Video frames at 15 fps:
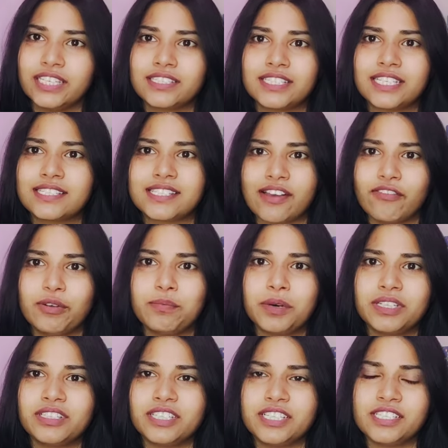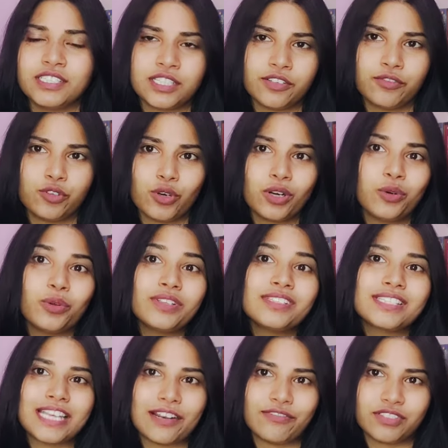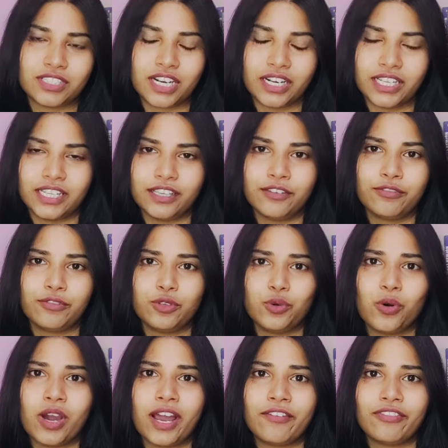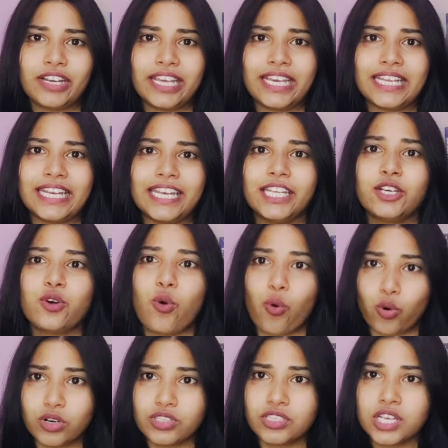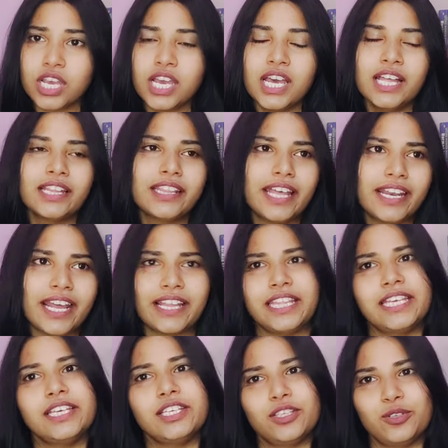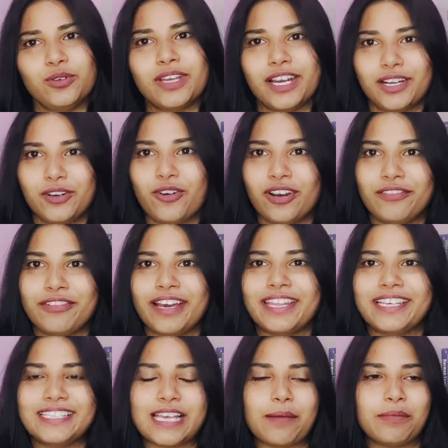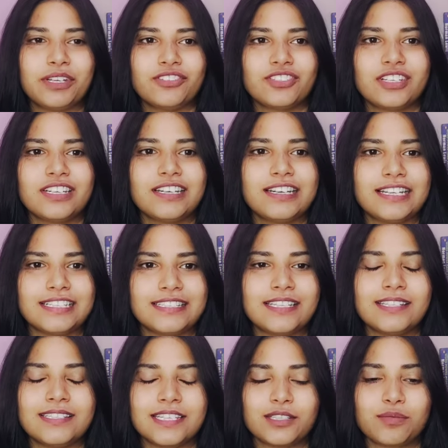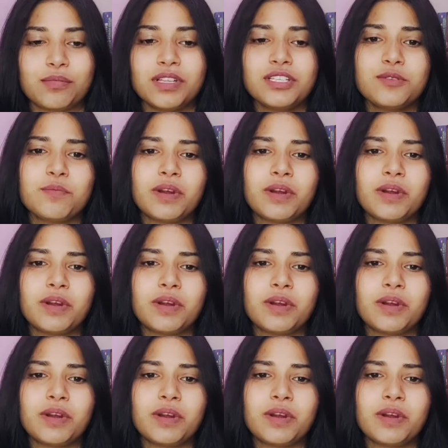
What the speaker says: 6-7 months is if you are doing self-study. If you have taken any course, then I think you can qualify the examination in less than 6 months.